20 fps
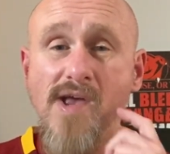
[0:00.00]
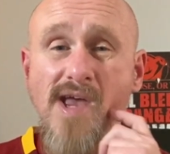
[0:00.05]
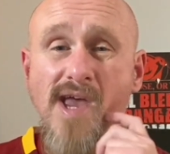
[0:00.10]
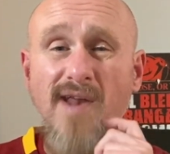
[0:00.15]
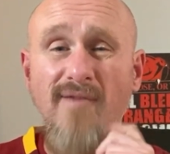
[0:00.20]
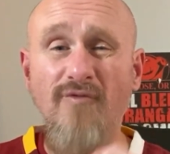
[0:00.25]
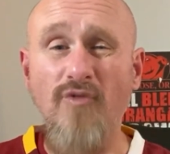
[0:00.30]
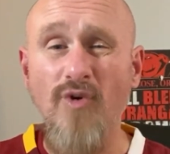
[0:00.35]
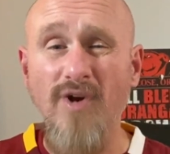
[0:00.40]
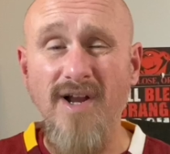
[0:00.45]

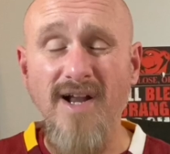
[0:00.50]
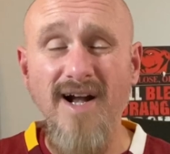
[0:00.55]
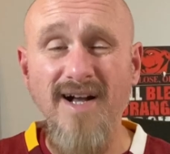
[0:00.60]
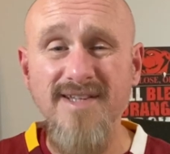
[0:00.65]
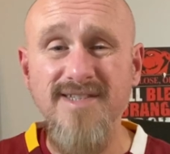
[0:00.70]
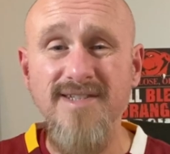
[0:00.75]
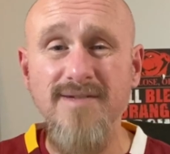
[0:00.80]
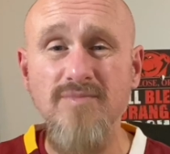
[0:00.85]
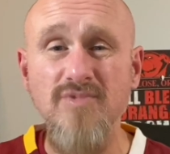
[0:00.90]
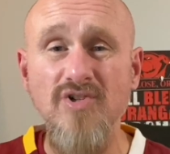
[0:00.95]
And for a
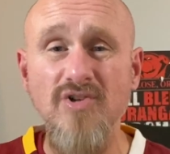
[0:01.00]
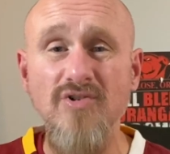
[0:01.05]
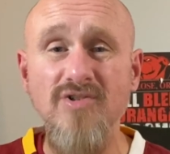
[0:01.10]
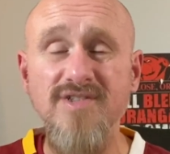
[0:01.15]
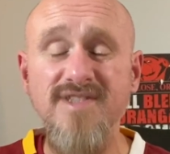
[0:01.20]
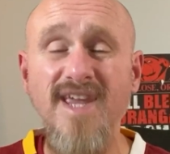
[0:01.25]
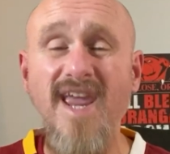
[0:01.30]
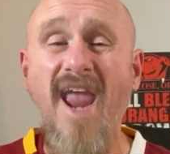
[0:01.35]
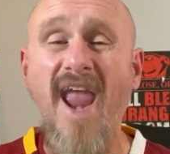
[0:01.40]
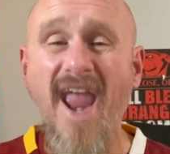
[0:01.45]
custom
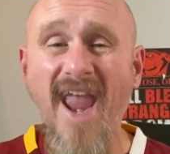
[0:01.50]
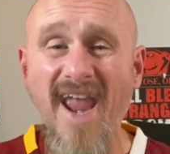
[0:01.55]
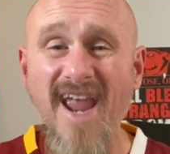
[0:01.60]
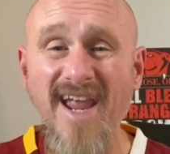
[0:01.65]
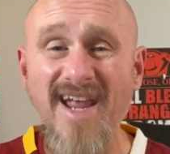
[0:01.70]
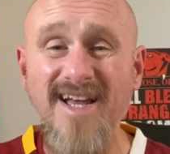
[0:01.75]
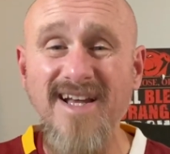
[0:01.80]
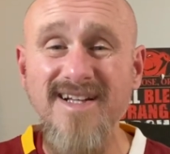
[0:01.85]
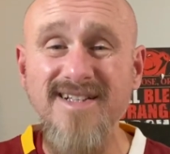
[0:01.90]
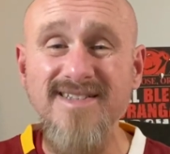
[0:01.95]
jersey,
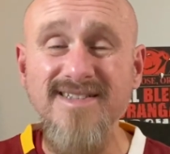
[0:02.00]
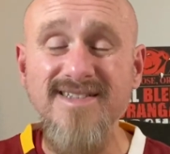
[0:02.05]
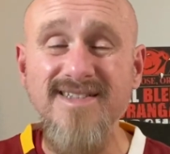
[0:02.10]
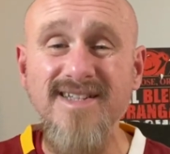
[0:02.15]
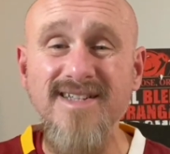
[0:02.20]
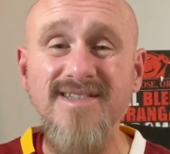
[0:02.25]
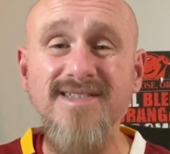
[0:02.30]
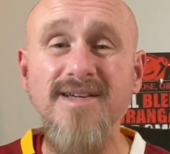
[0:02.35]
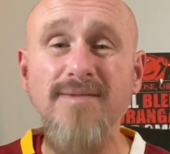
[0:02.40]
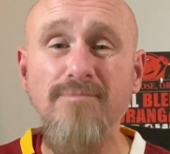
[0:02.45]
and
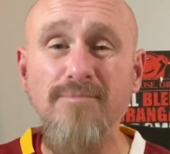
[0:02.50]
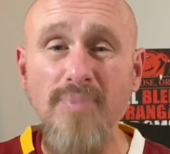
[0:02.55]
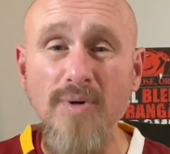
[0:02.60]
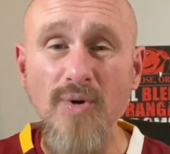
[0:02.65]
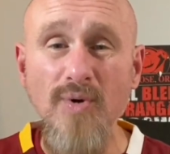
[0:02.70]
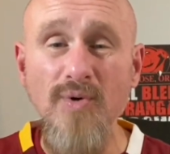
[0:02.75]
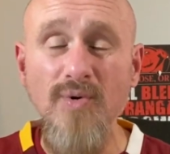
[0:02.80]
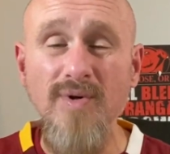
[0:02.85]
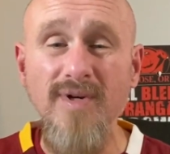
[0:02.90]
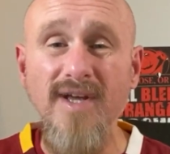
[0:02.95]
to
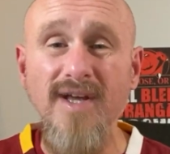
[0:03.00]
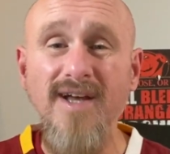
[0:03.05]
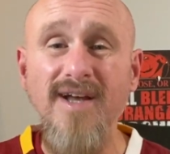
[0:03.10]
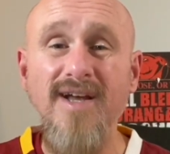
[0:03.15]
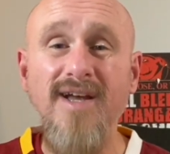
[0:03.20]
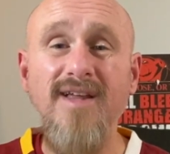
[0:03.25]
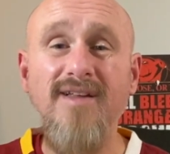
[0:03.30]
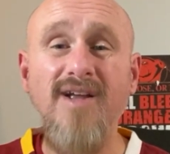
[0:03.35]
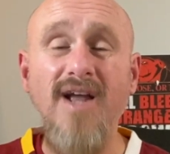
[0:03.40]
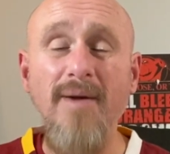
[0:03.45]
boot,
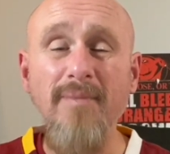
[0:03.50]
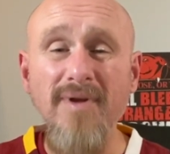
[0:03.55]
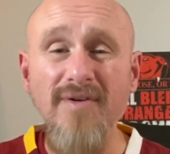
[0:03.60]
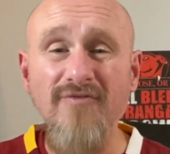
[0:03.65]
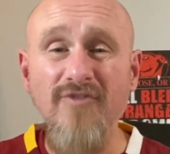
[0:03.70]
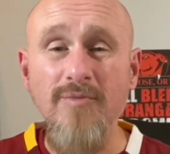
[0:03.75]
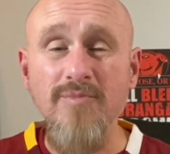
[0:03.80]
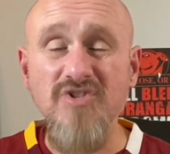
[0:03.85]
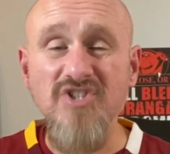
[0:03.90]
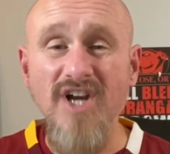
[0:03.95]
coming
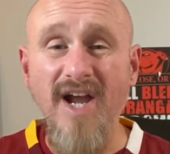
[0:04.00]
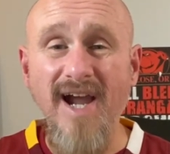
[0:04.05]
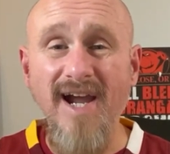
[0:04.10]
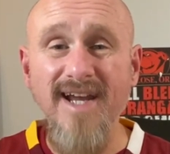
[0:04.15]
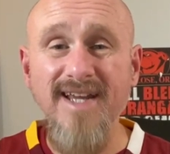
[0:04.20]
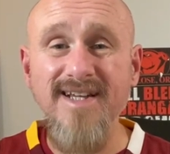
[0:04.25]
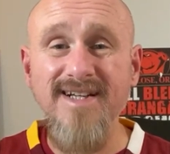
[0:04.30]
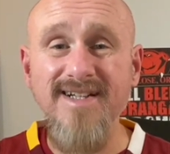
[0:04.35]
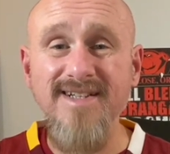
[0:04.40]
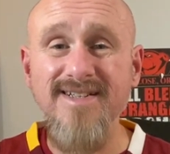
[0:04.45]
from
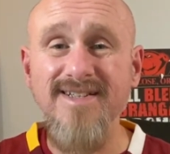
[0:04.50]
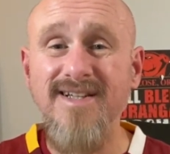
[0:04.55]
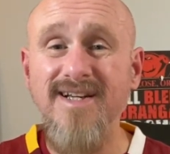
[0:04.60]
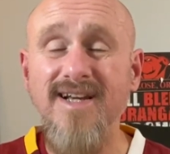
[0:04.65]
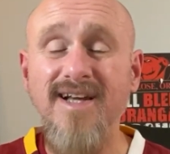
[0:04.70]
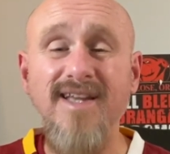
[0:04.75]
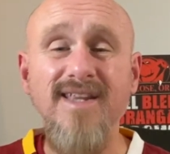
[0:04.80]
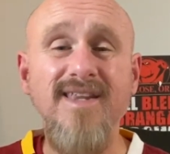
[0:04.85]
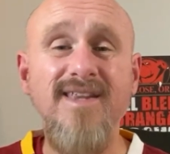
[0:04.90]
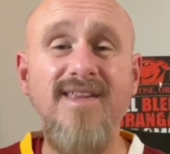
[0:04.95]
China,
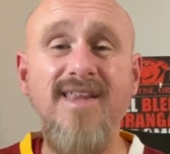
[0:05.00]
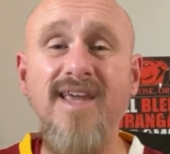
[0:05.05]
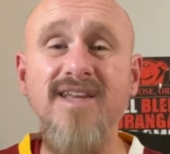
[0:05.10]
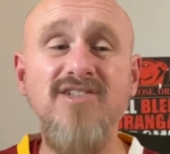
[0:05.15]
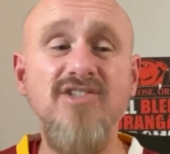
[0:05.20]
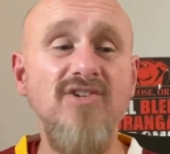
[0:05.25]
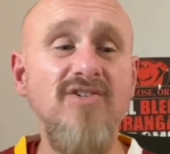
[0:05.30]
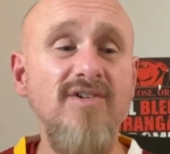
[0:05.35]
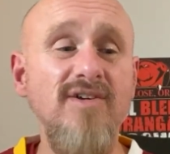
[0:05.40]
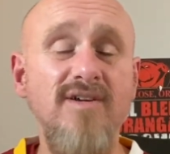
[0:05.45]
they
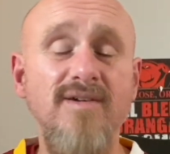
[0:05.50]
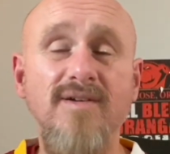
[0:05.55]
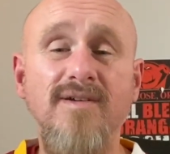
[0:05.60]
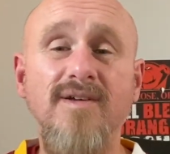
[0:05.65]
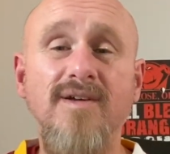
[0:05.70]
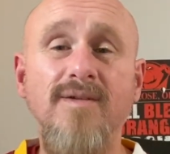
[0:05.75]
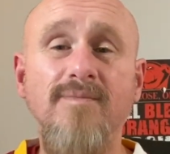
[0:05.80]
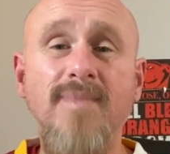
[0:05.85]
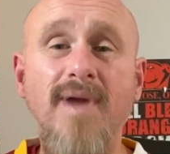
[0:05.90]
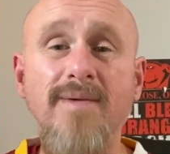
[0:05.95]
took
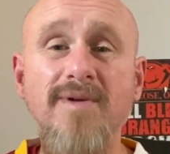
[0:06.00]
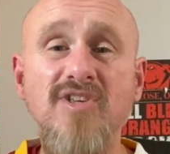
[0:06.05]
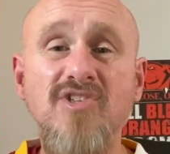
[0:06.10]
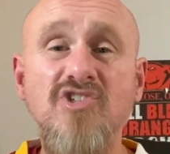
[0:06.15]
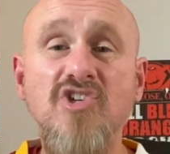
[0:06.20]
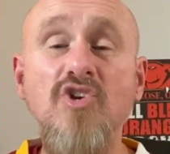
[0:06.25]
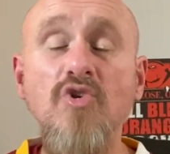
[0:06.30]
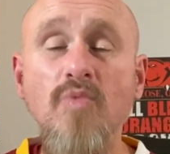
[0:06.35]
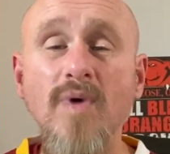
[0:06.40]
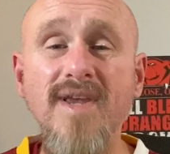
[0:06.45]
maybe
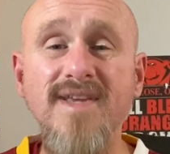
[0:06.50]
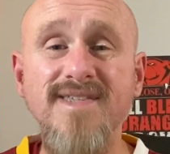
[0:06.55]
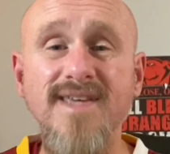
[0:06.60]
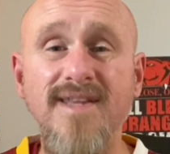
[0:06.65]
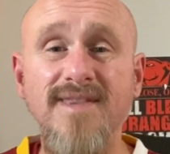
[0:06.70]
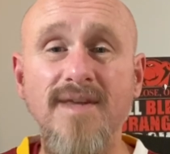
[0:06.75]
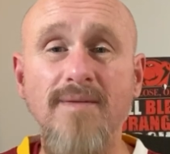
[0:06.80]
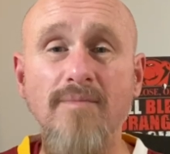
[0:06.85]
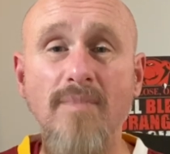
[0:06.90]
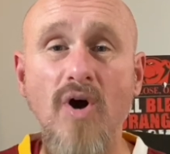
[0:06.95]
2 weeks
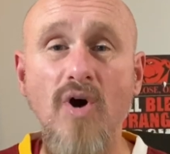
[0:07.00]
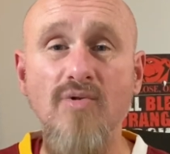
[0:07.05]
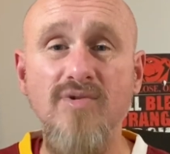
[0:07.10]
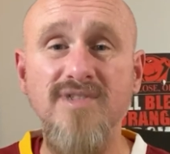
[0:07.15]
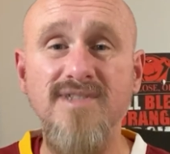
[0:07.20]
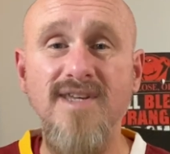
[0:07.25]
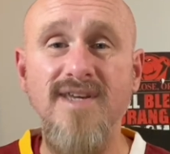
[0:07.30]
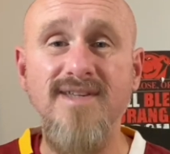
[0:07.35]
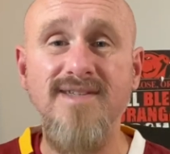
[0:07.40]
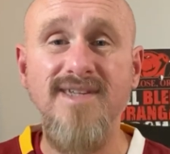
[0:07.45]
at the
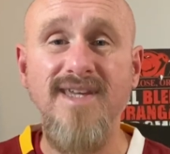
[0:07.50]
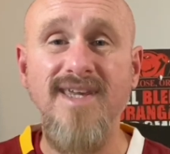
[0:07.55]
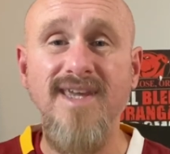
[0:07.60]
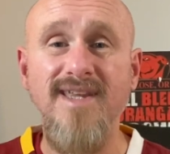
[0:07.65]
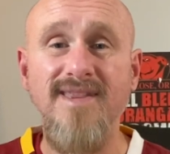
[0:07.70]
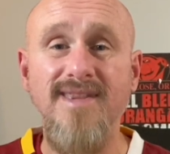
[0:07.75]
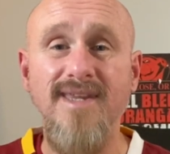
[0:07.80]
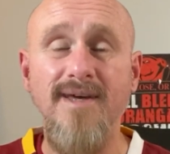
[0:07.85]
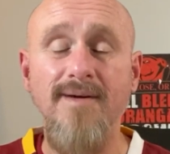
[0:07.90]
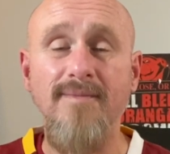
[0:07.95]
most to
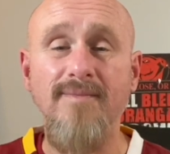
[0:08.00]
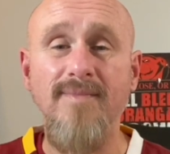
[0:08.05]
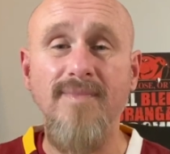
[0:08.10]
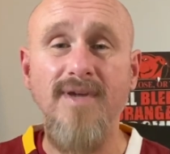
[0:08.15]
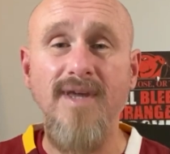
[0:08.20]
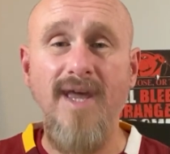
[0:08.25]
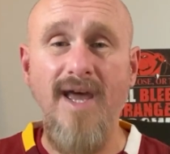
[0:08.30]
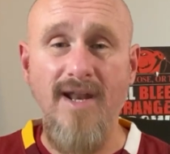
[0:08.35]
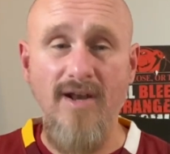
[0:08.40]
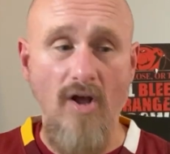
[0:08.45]
get them
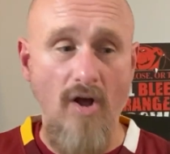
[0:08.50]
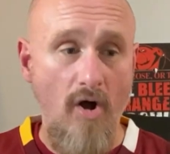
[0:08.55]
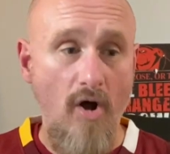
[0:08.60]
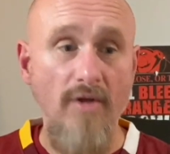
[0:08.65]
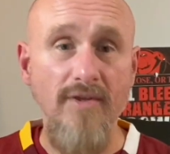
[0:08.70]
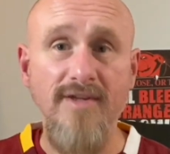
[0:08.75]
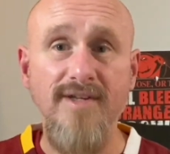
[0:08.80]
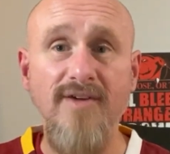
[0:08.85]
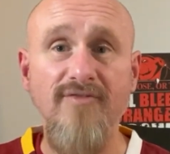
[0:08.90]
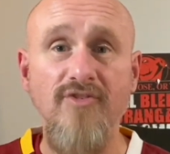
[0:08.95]
at all
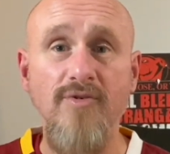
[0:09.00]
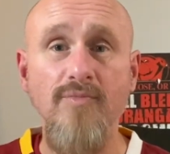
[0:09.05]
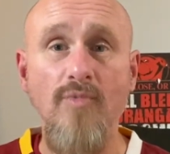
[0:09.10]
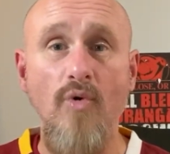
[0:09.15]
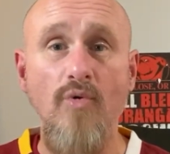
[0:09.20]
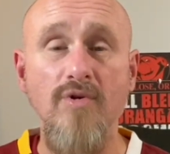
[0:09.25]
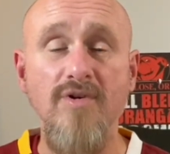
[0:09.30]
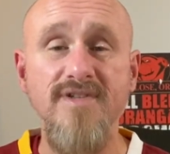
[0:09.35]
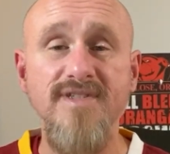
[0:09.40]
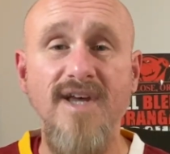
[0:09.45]
the different
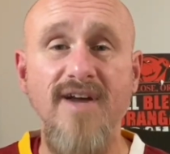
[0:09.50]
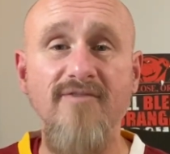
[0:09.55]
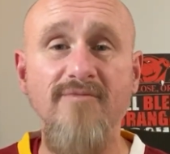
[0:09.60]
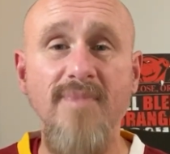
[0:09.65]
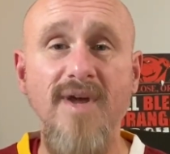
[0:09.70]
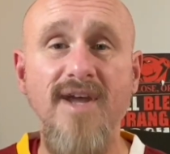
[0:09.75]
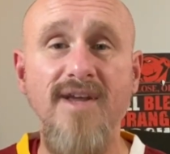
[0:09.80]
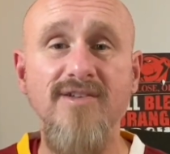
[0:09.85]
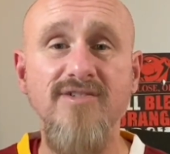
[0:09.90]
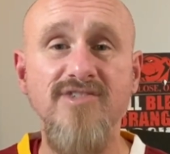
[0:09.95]
orders I've
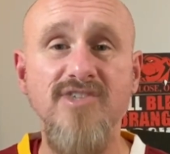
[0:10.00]
made.